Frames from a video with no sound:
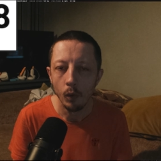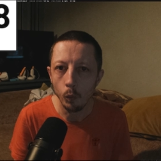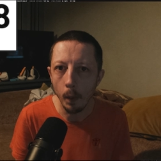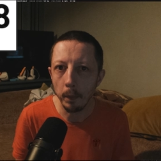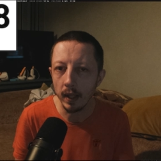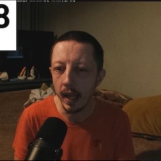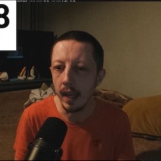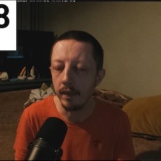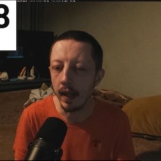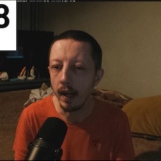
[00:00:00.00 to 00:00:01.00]

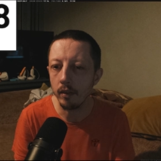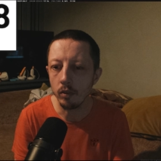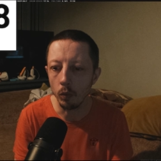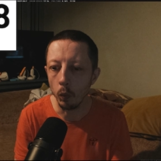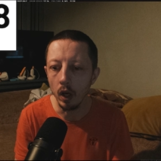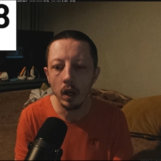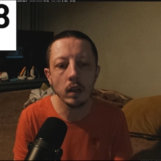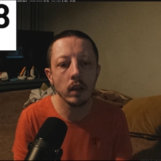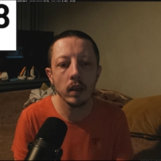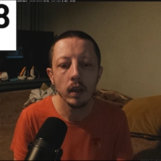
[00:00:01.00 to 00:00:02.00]
replicate that to
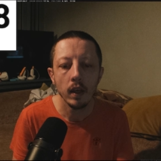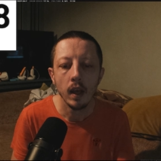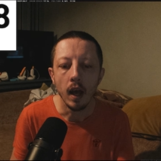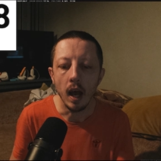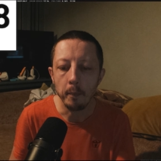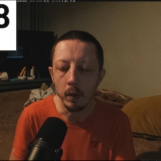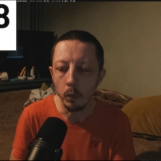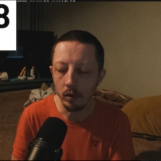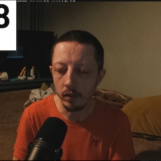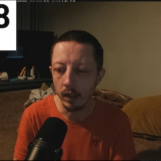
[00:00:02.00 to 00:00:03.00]
work. I'll be
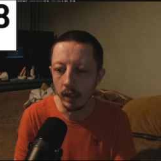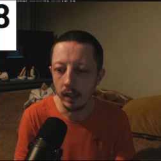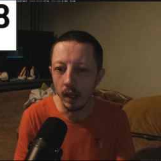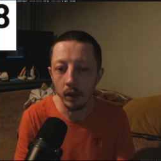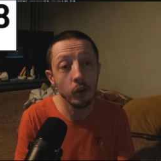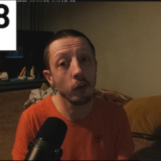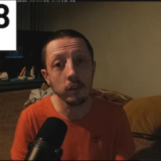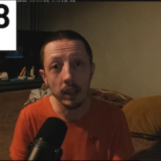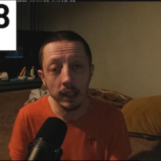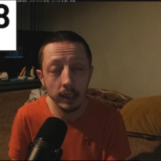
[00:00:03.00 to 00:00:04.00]
watching uh,
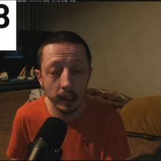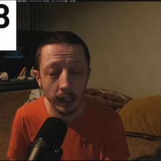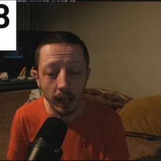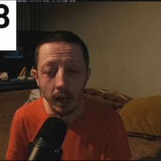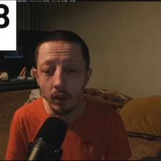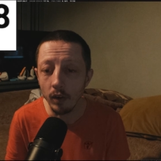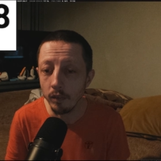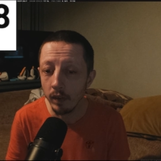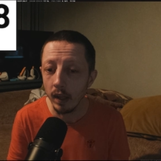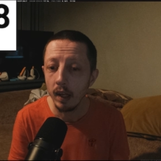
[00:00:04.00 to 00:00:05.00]
Nutty, a
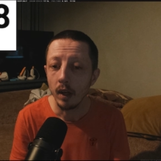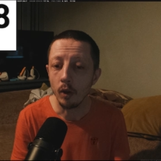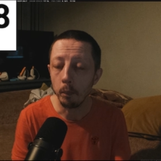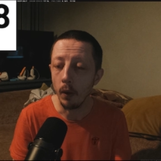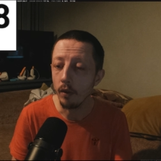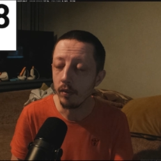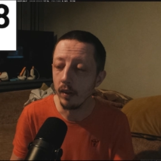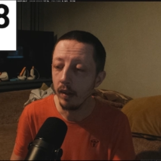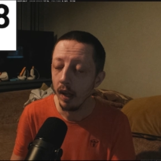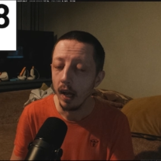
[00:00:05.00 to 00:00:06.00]
good good
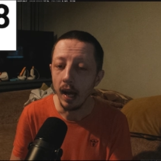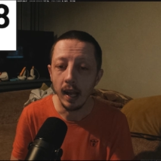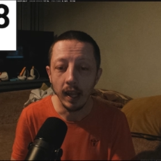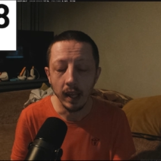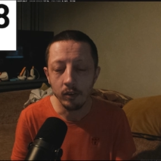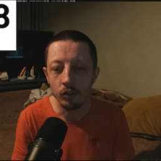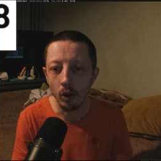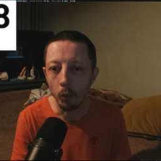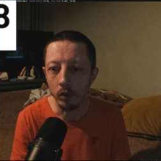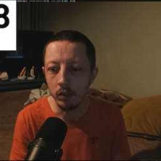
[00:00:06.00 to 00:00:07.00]
person I
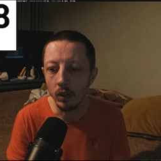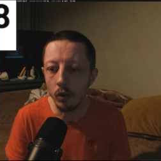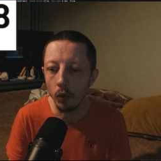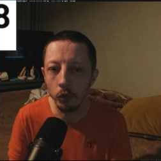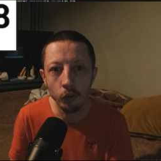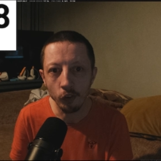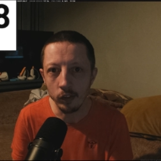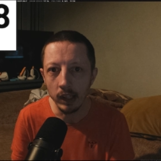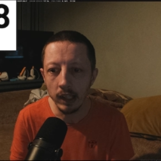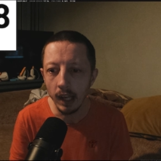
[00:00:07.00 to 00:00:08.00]
enjoy watching called
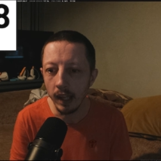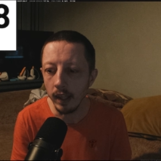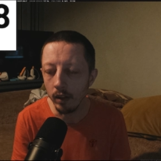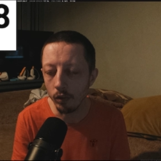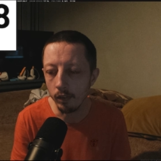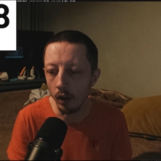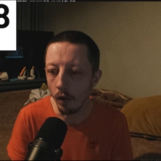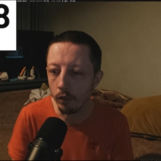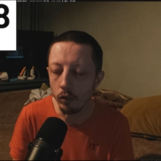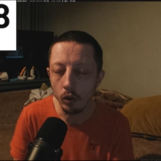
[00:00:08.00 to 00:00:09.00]
Nutty. Uh, he does a
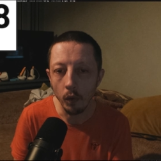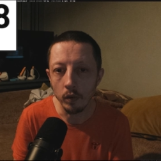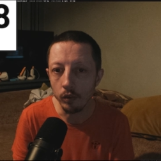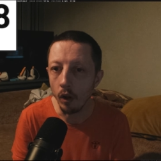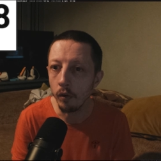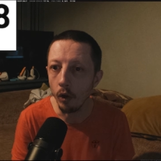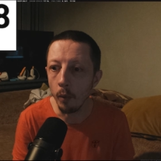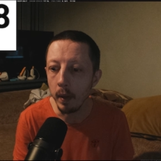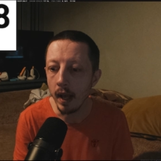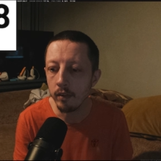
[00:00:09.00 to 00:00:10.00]
lot of tutorials on
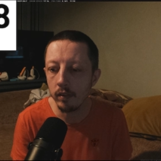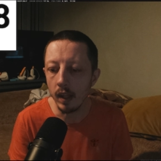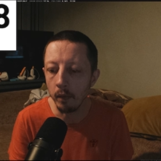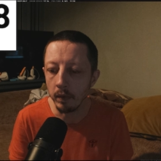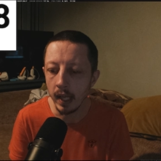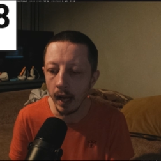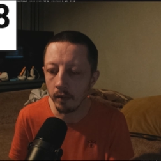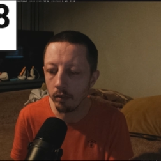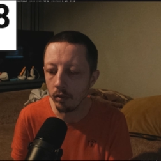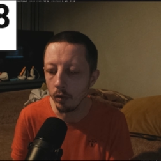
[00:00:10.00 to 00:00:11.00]
OBS in
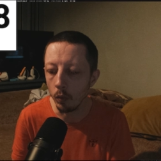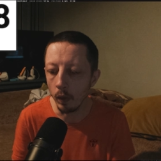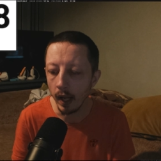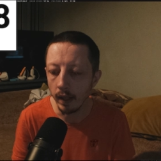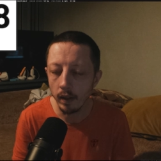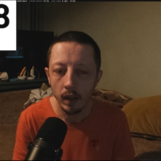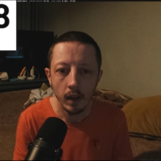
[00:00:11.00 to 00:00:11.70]
regards to like